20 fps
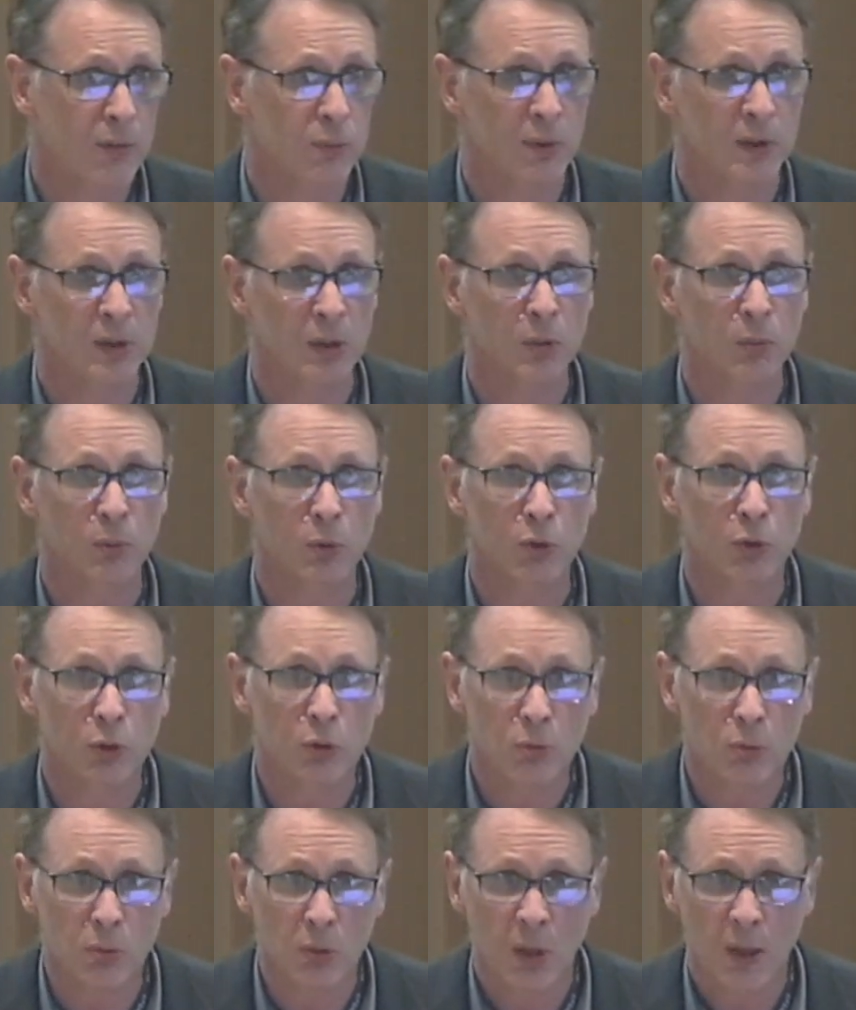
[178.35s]
what it would
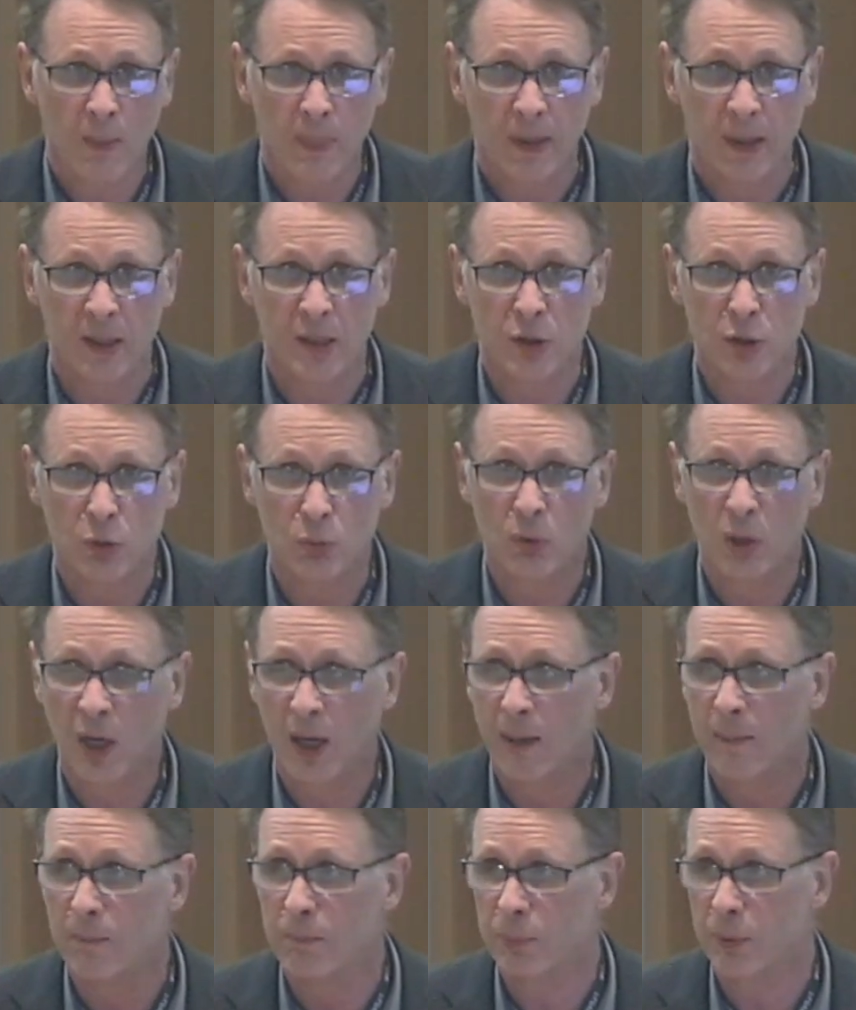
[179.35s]
do is to
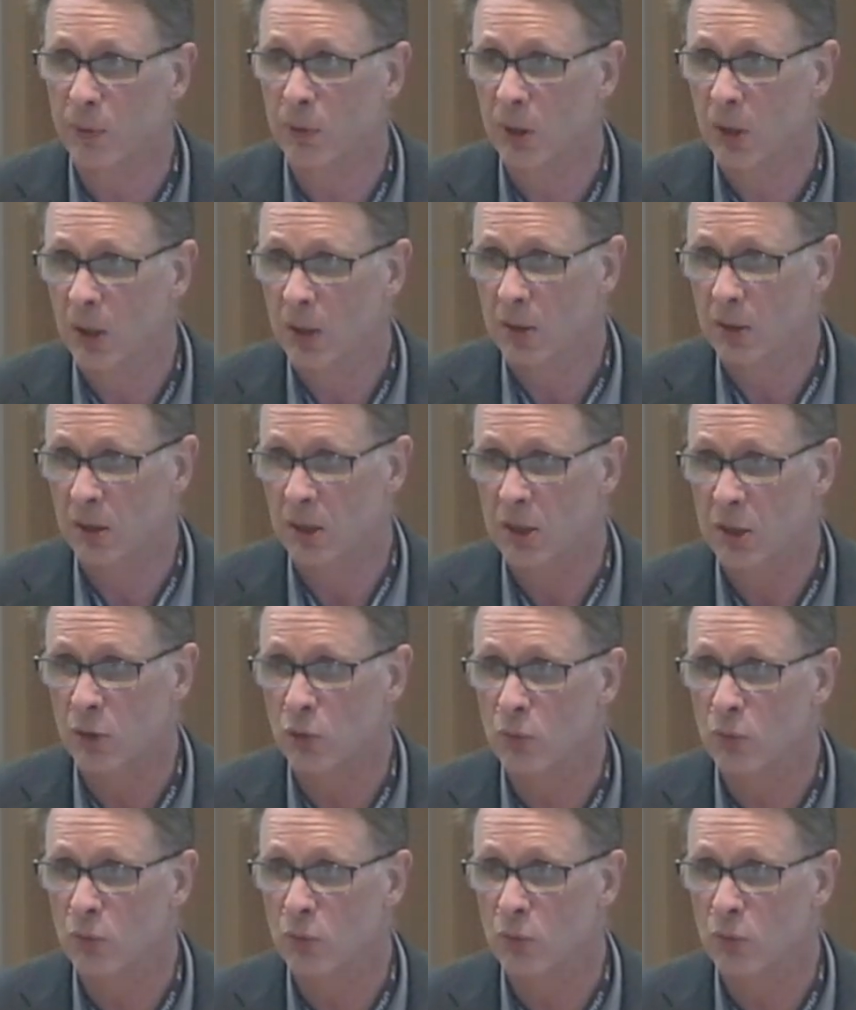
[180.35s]
hamper tissue